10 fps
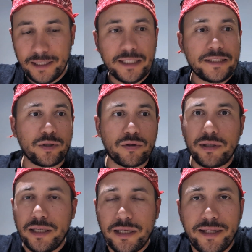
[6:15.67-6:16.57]

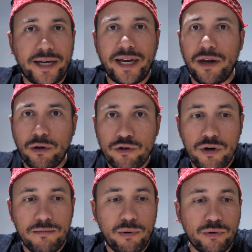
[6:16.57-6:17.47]
Sottil that cannot
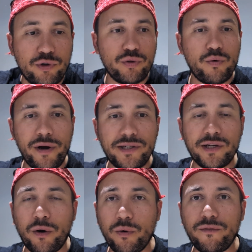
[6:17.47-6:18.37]
dribble,
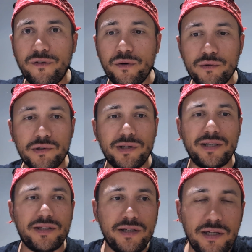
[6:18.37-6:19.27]
Chukwueze confused.
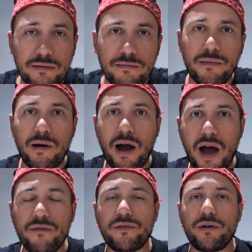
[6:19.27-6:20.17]
The team,
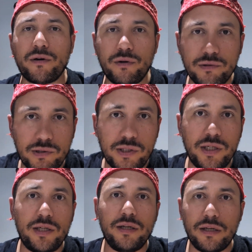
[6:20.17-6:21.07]
after
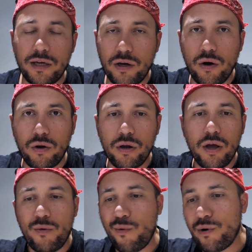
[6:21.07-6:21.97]
conceding the goal,
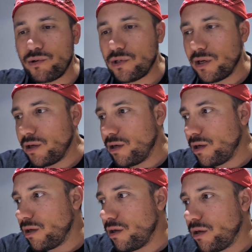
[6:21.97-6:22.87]
was
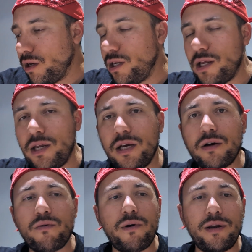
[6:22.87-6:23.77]
in an
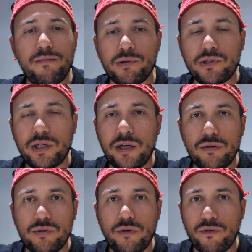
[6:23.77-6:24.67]
incredible
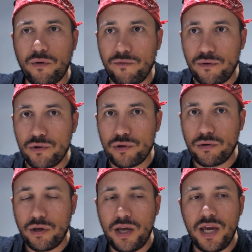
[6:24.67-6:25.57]
status of
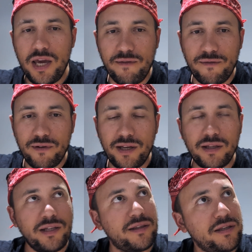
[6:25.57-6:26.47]
confusion. If
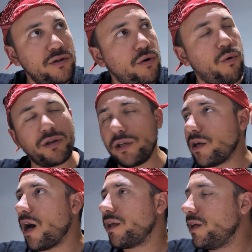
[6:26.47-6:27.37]
it you know what it
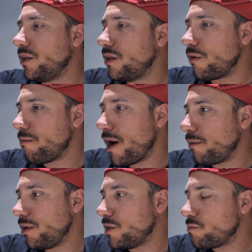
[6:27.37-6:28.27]
did remind
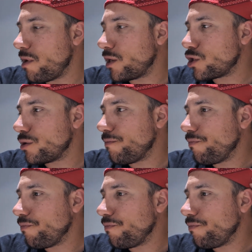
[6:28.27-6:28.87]
me this match.